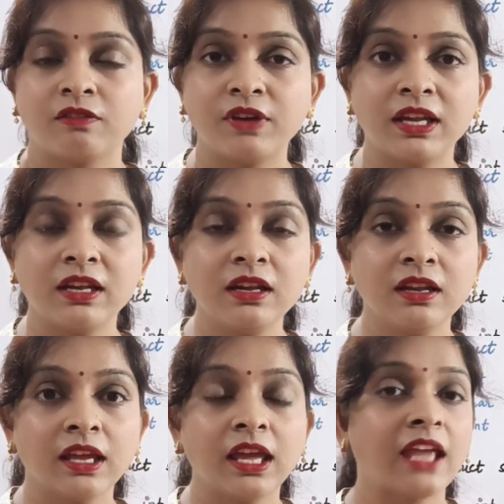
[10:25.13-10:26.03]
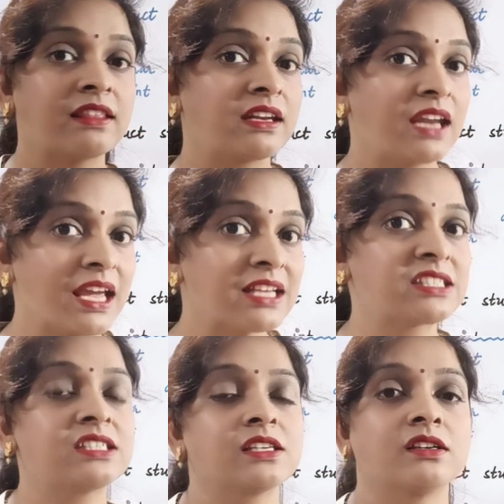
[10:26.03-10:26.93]
Well, in the
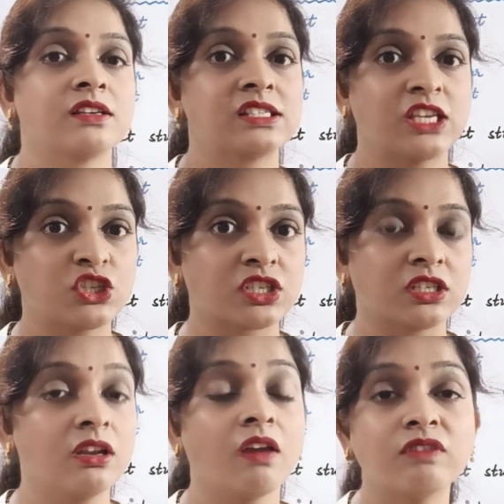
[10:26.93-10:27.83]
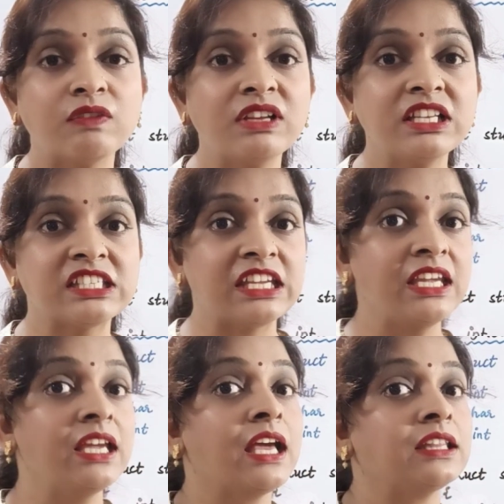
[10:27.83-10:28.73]
next session, we will
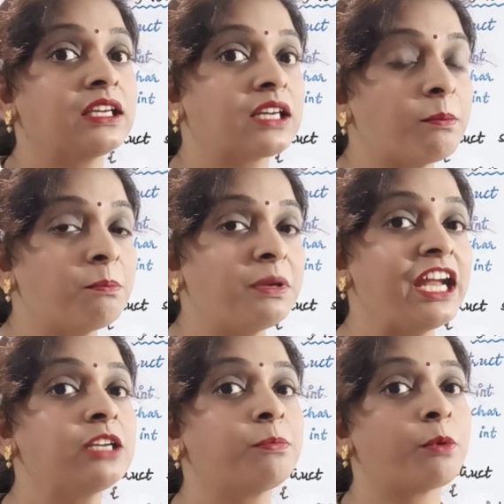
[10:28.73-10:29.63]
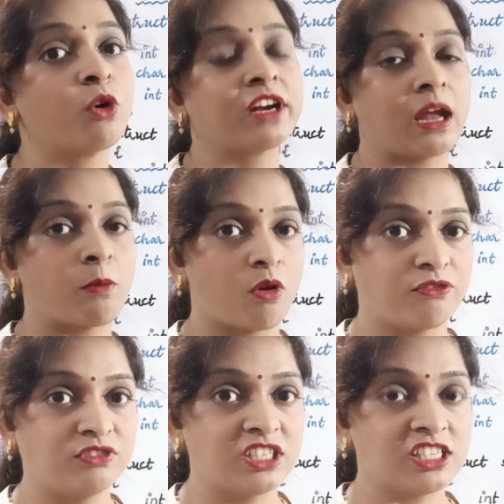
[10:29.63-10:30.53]
see the complete program
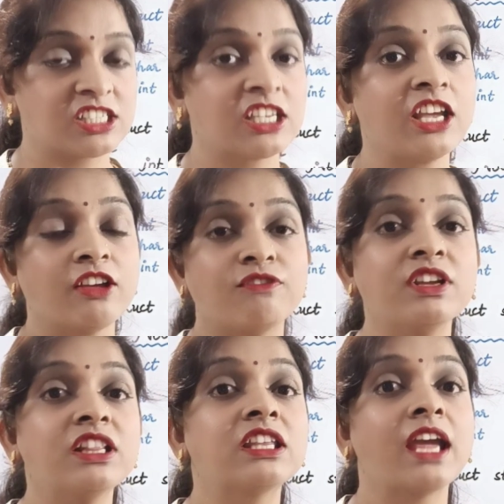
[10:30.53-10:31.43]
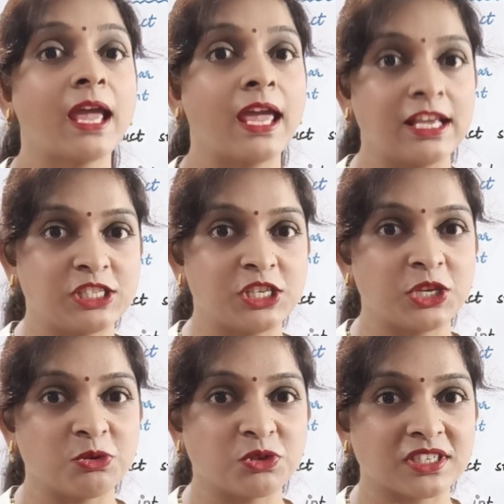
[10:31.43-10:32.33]
of this with
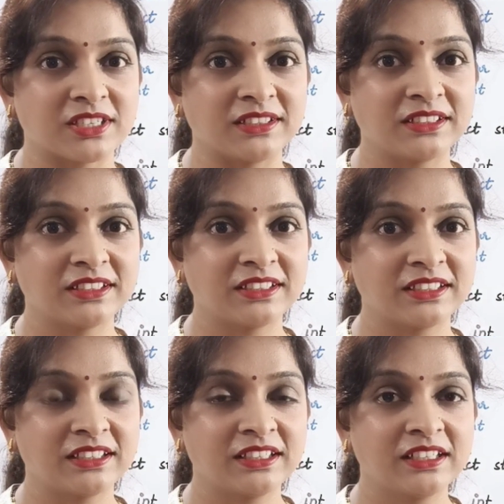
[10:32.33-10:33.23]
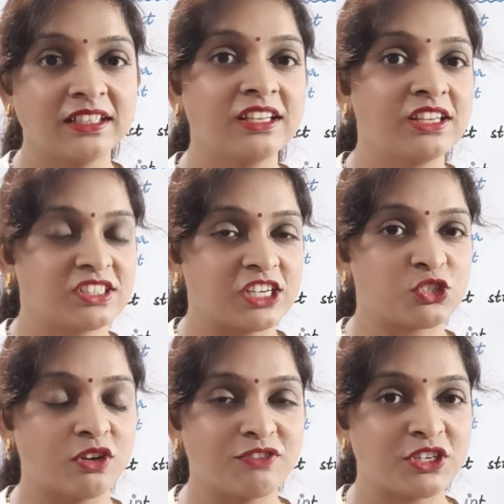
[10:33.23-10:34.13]
execution.
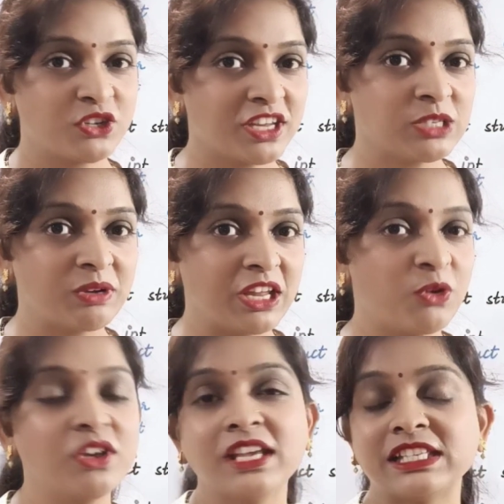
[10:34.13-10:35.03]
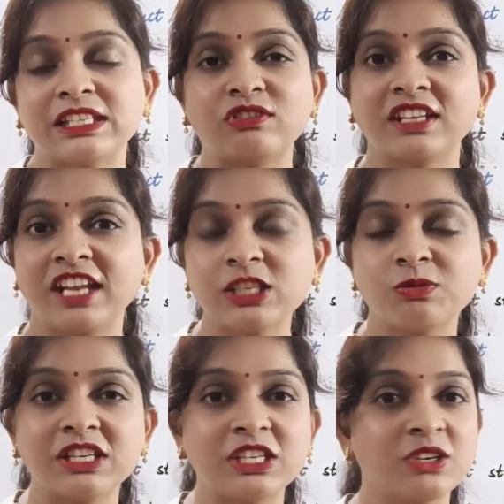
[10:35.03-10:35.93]
That's all for today's video. See you in the next
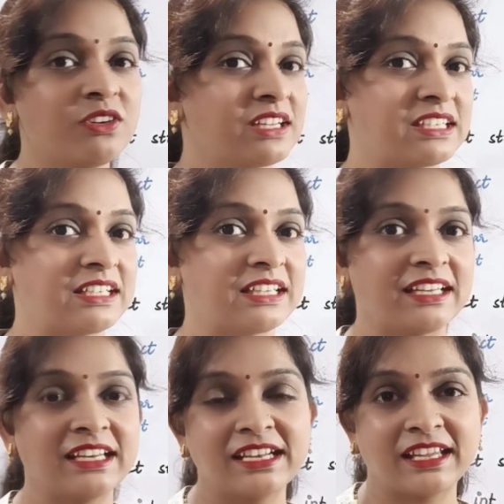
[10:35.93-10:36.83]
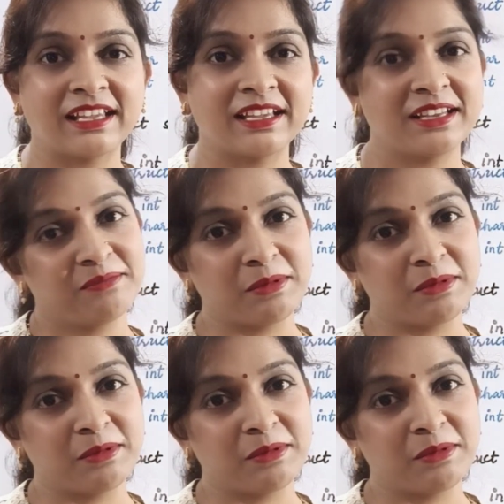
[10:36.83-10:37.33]
video. Till then, take care.